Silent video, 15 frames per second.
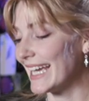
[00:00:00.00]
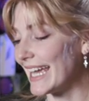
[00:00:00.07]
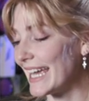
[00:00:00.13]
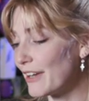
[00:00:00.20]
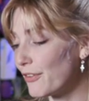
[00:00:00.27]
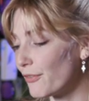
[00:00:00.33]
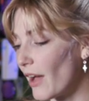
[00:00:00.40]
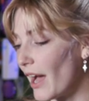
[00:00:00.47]

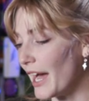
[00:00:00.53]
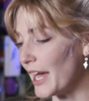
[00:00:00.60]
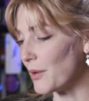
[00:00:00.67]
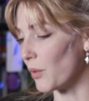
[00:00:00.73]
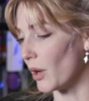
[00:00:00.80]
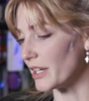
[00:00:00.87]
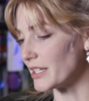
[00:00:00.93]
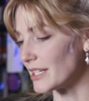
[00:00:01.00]
If I
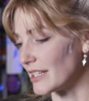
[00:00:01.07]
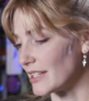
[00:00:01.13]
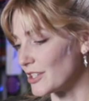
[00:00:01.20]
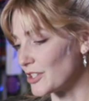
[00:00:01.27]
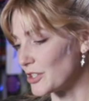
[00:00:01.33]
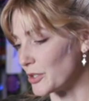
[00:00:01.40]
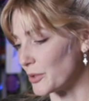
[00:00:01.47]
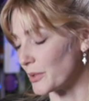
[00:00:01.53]
wanted
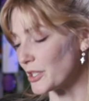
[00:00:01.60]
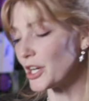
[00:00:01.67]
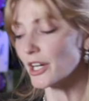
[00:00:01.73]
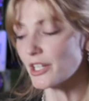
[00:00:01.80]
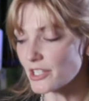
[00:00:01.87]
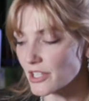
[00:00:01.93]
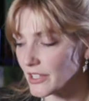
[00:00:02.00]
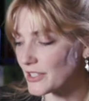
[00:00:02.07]
to
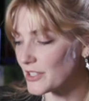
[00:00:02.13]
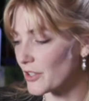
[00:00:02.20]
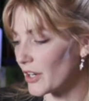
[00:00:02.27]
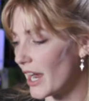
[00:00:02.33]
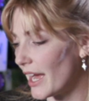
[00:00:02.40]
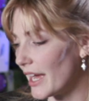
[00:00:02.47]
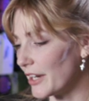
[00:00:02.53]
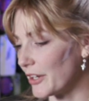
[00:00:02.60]
return to this
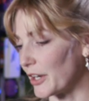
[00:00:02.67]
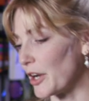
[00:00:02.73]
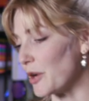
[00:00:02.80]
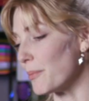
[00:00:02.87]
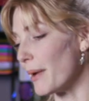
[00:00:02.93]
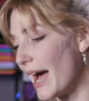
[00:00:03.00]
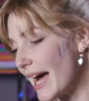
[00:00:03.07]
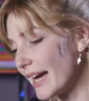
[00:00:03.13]
thread or go
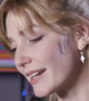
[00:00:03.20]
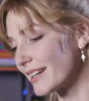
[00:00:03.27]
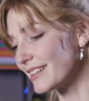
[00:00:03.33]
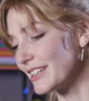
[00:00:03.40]
back,